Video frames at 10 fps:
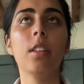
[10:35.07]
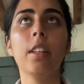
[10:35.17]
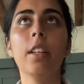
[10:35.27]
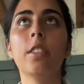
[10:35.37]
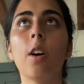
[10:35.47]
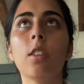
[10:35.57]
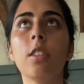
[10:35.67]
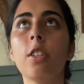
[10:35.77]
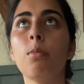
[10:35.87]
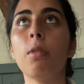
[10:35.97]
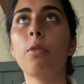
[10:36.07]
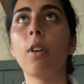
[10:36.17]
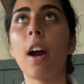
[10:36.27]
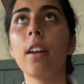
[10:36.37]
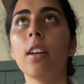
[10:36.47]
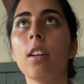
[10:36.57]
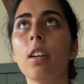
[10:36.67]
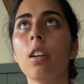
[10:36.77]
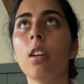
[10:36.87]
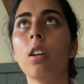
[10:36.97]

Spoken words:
the sausage before adding it in.